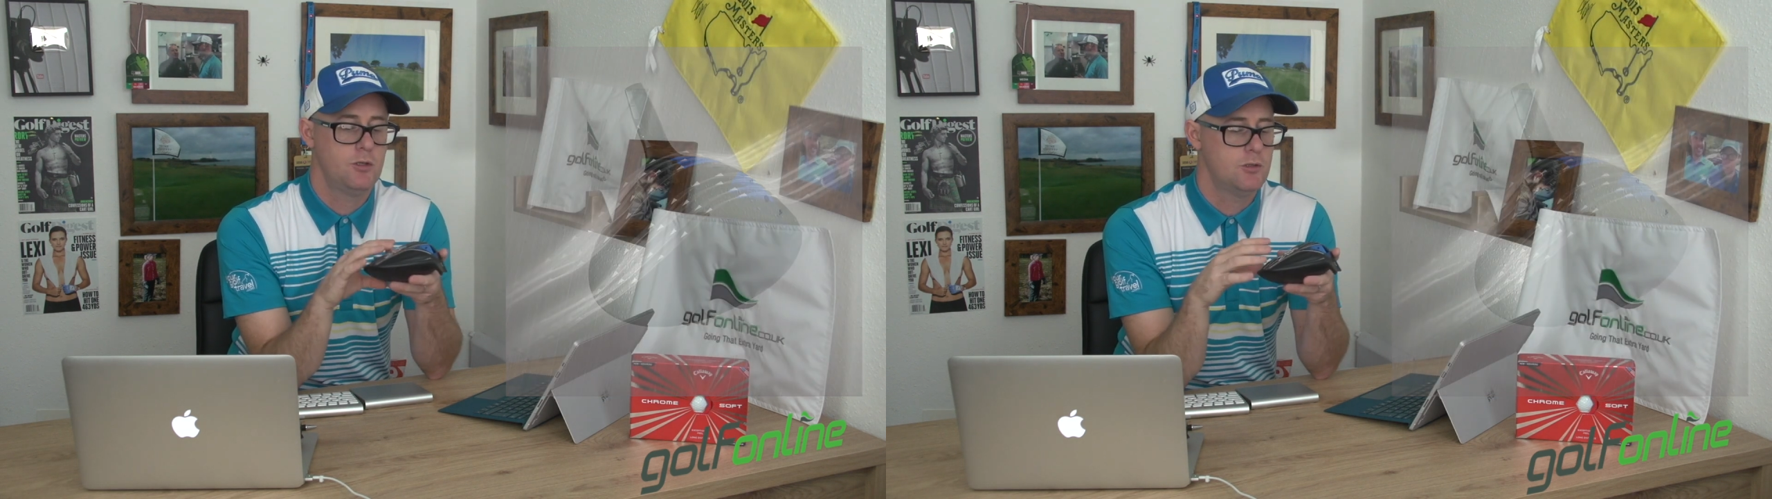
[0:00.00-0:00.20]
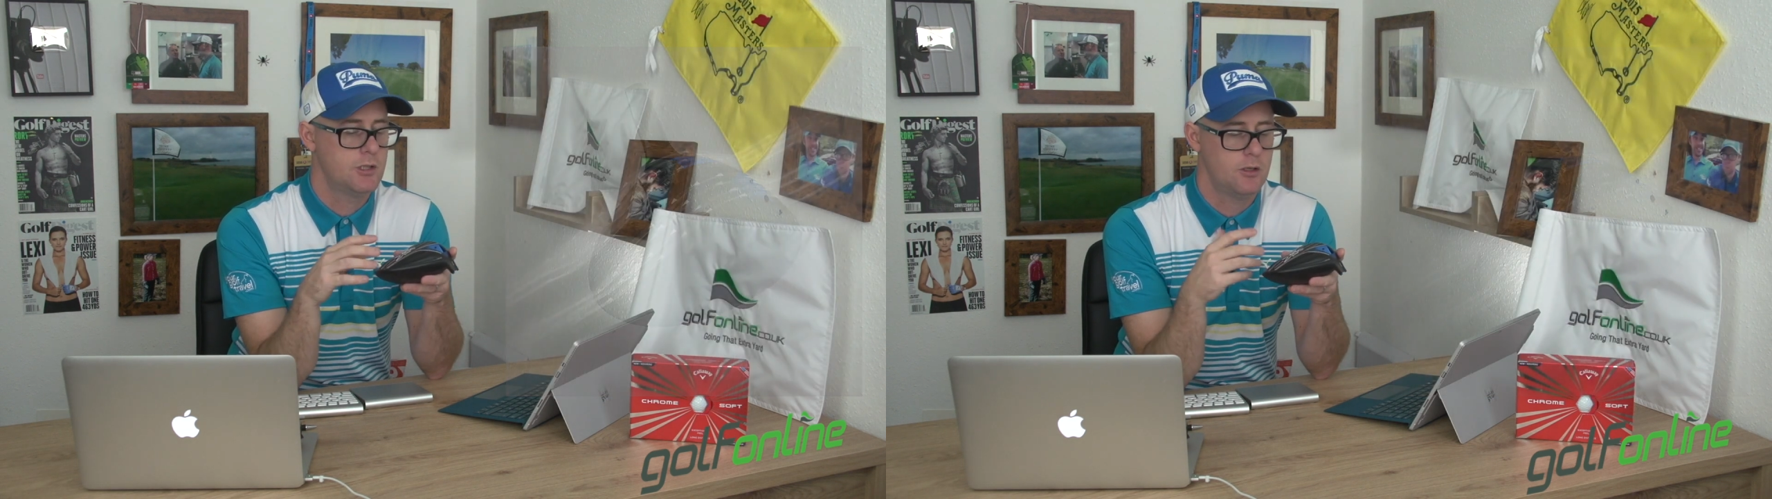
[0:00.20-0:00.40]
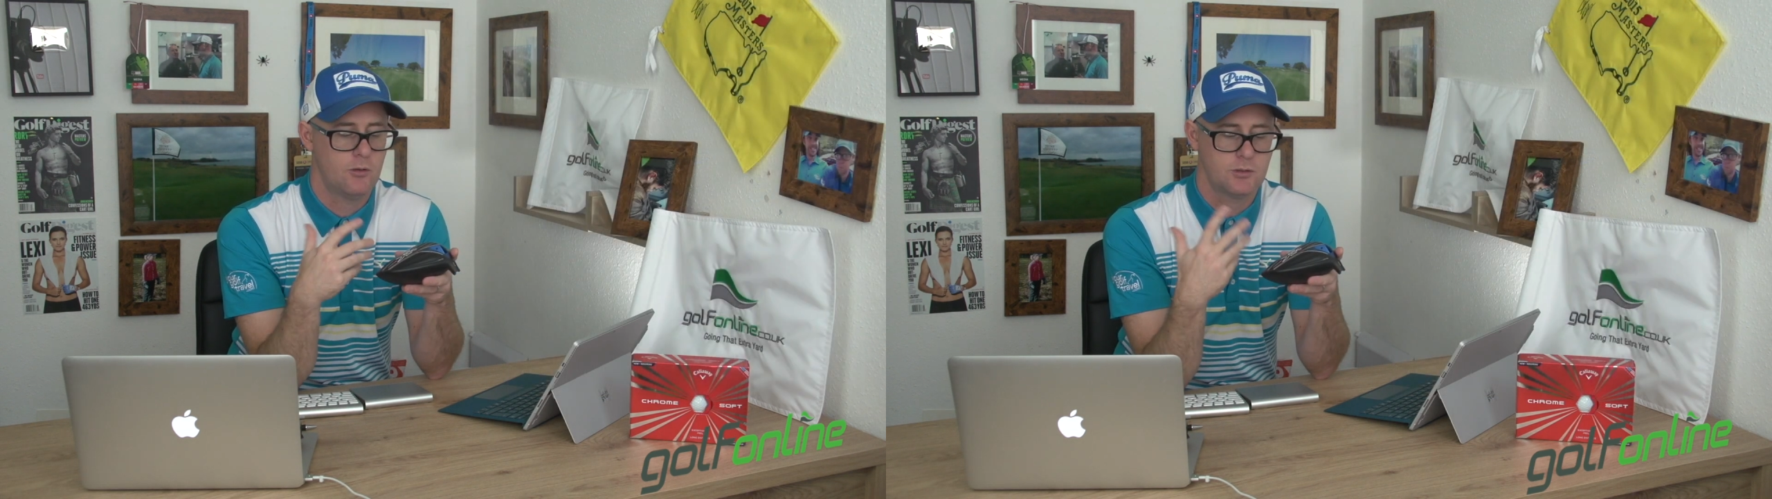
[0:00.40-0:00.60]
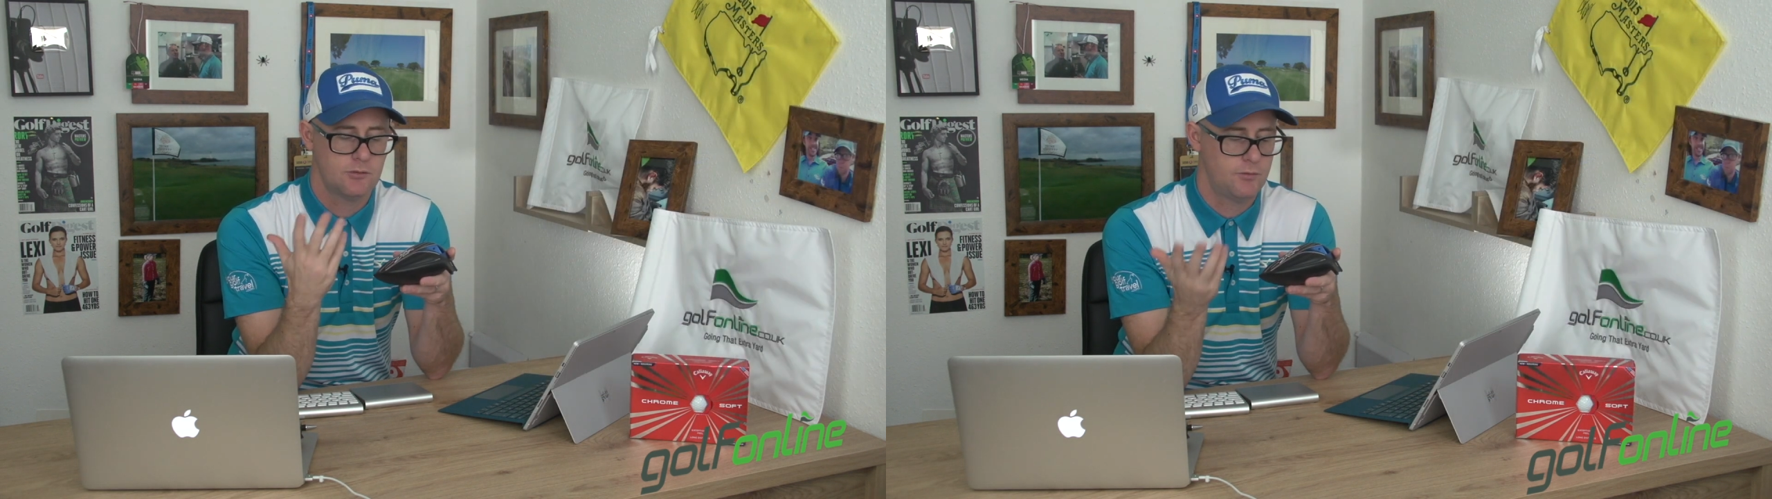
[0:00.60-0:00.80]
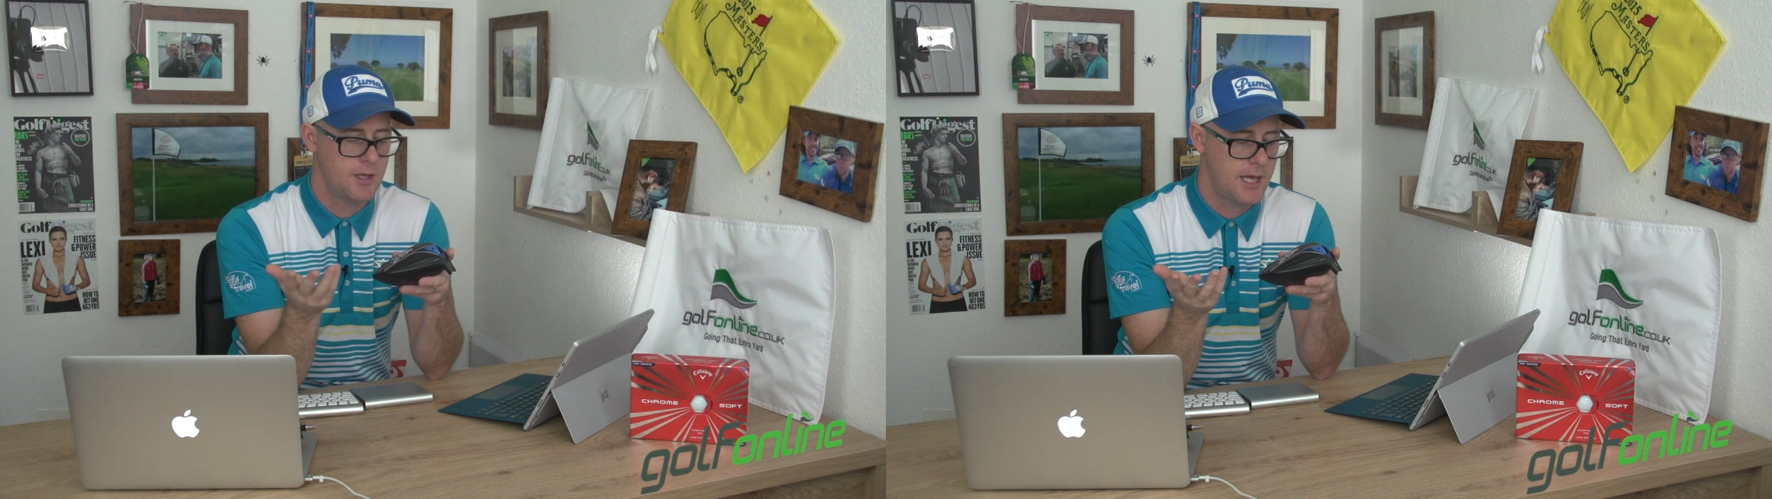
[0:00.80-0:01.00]
using lots
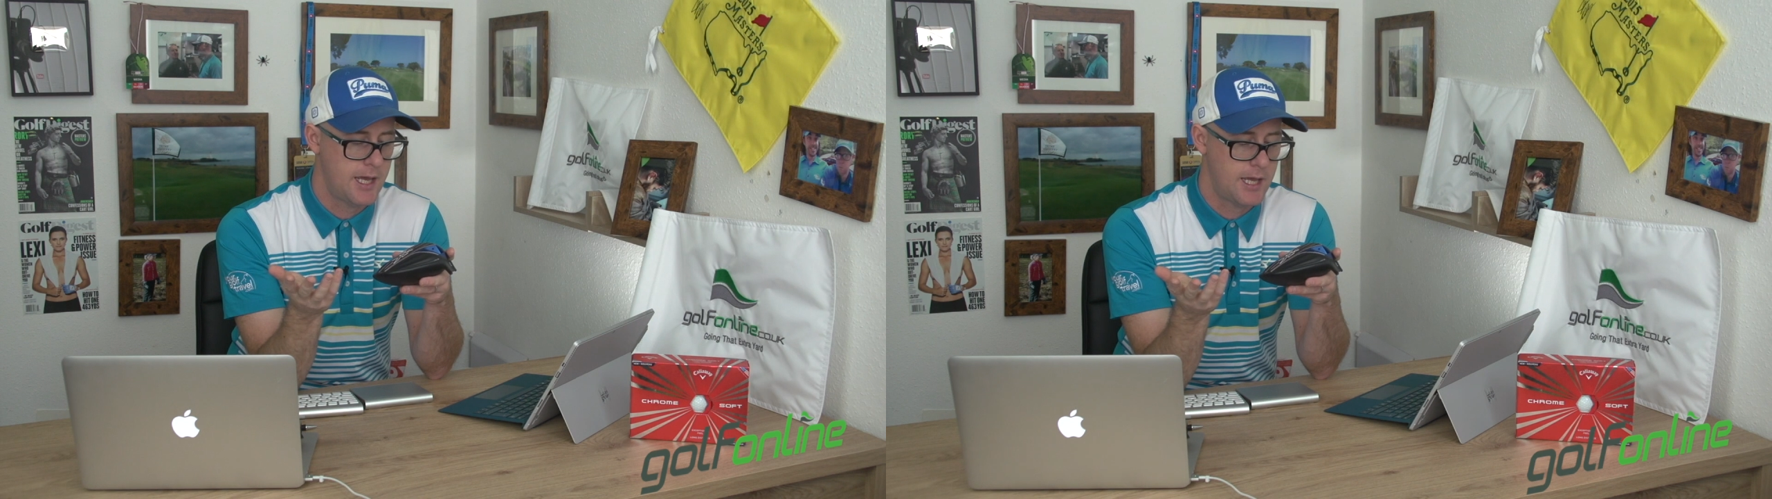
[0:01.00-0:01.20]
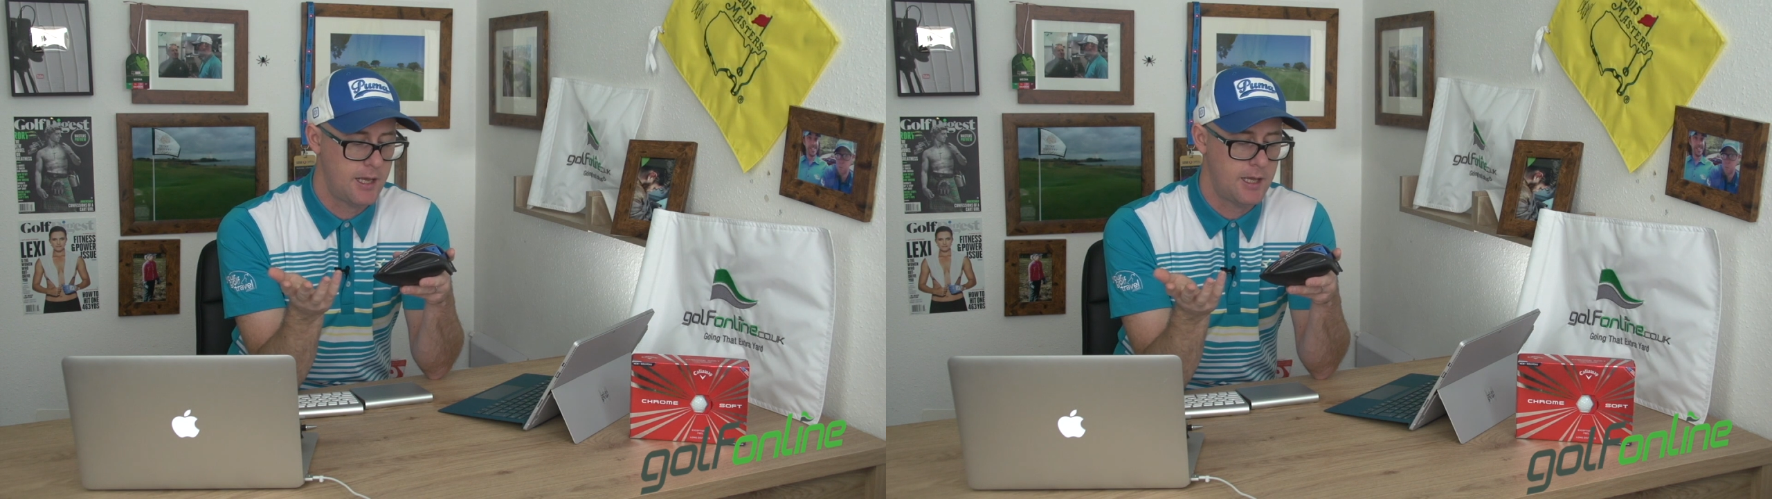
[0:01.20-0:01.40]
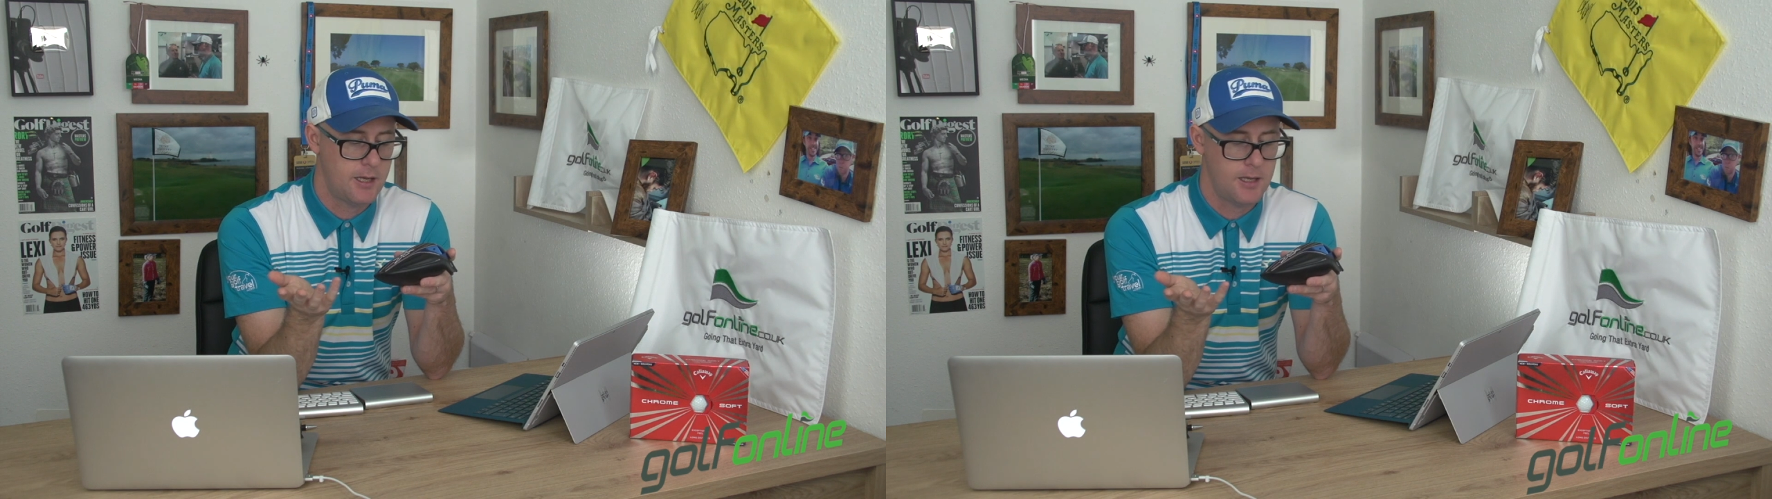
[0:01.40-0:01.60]
of their